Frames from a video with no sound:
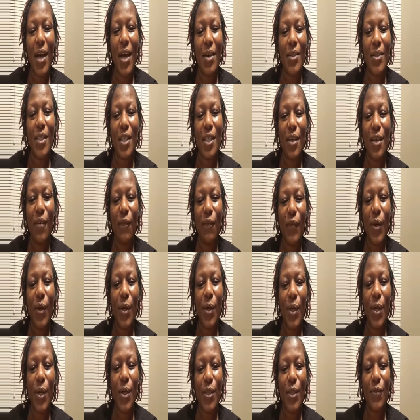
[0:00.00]
ourselves
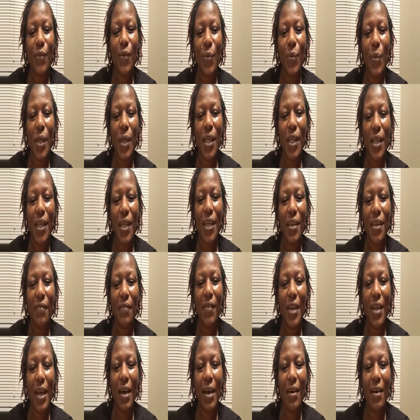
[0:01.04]
first so we can give
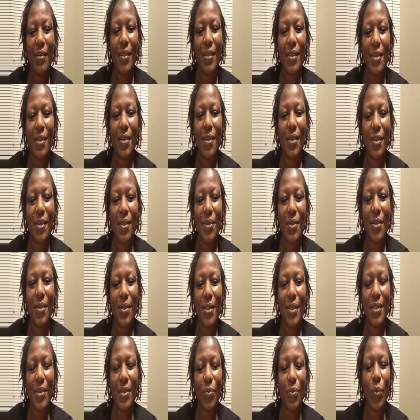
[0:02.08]
it out to
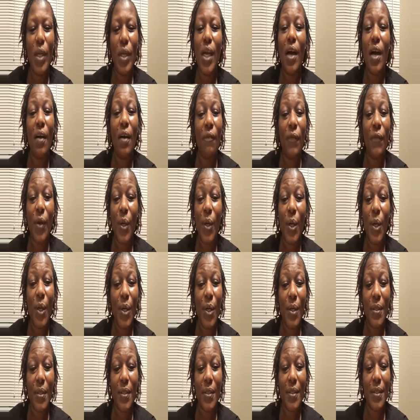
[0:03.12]
others. We come
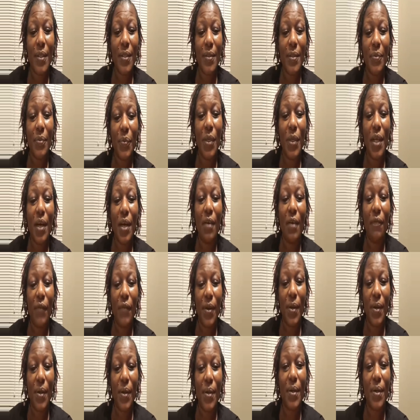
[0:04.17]
first. We yes. come
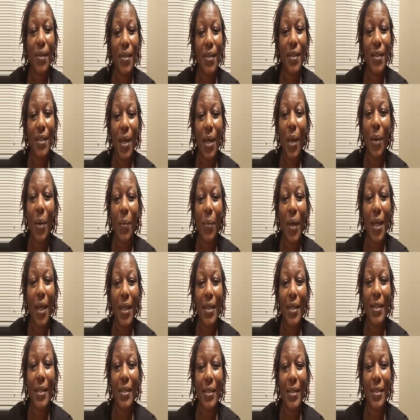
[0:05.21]
first.
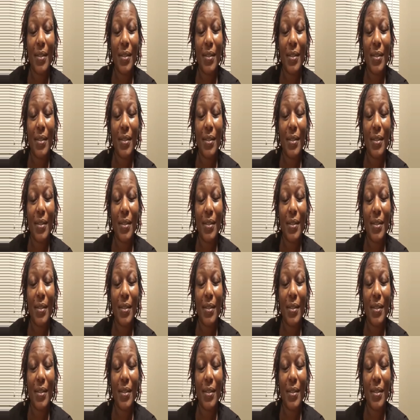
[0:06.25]
Always.